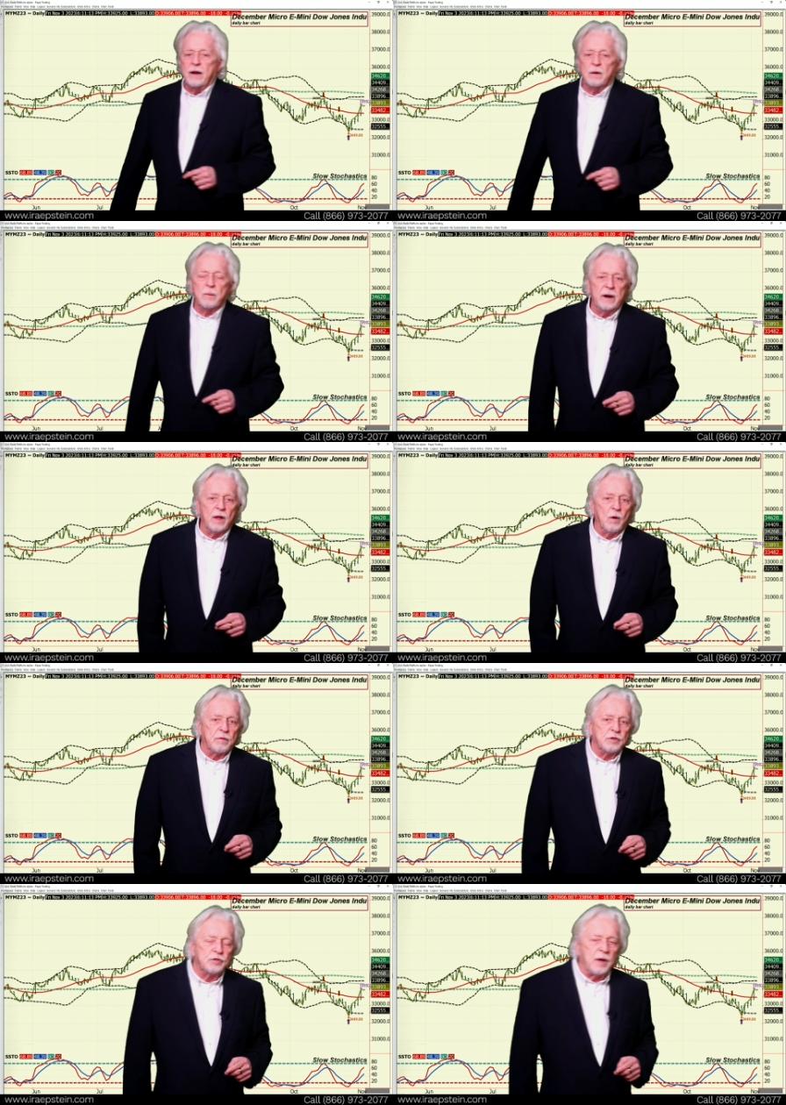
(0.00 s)
Any reading
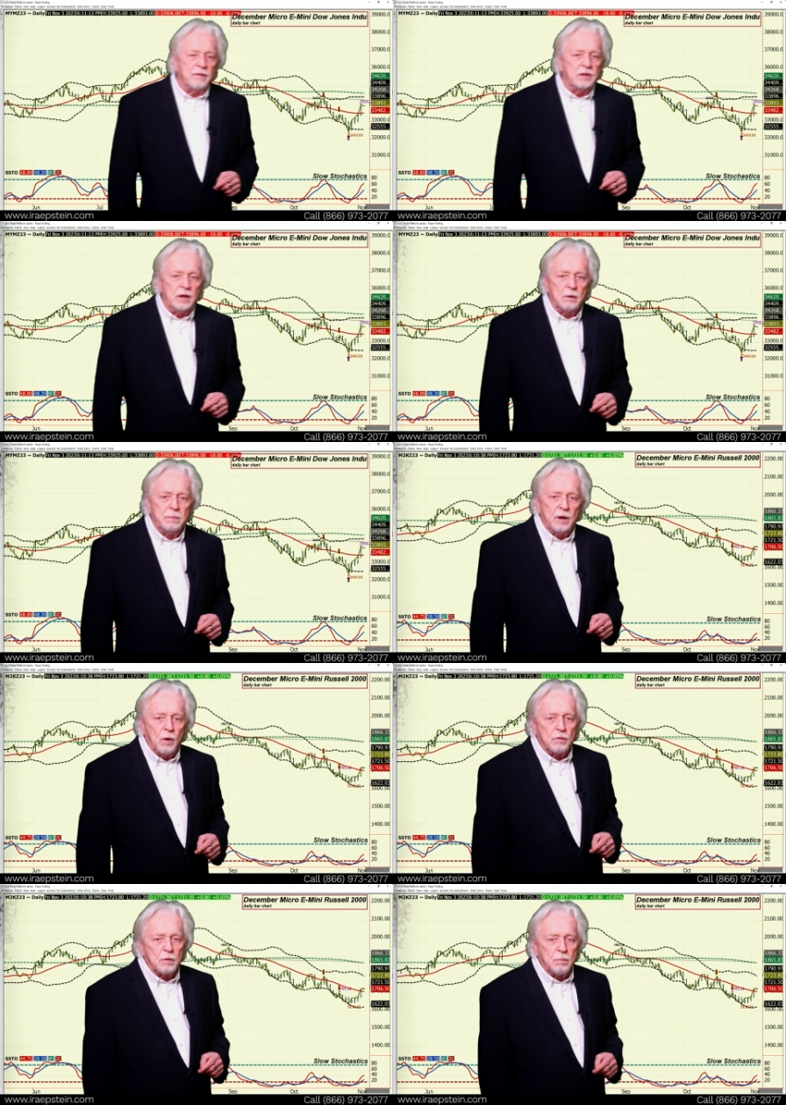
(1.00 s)
over 70 will be
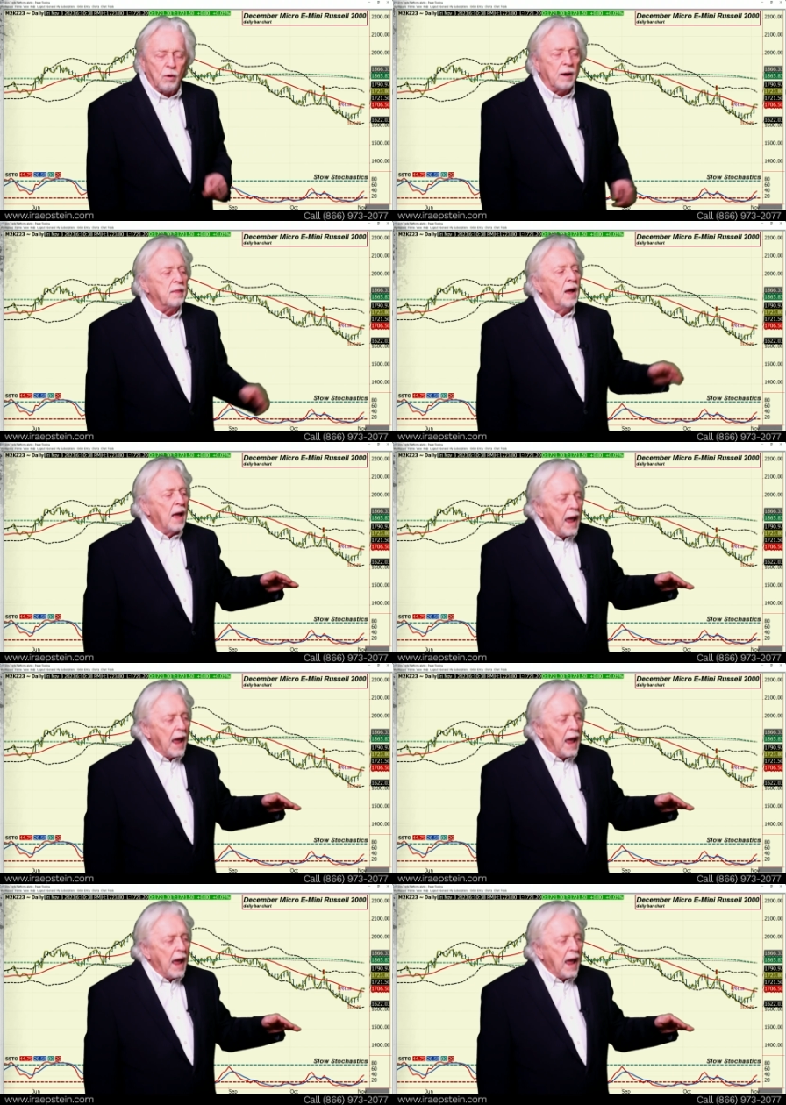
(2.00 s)
overbought.